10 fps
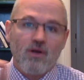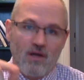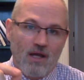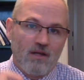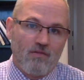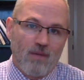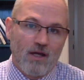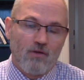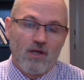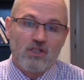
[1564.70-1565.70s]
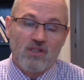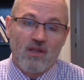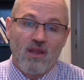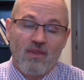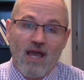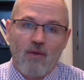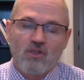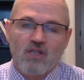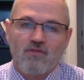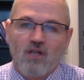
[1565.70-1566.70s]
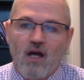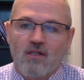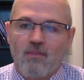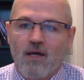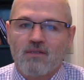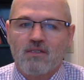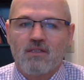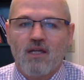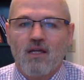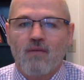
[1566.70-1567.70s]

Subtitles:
kind of migration than that which I've talked about today.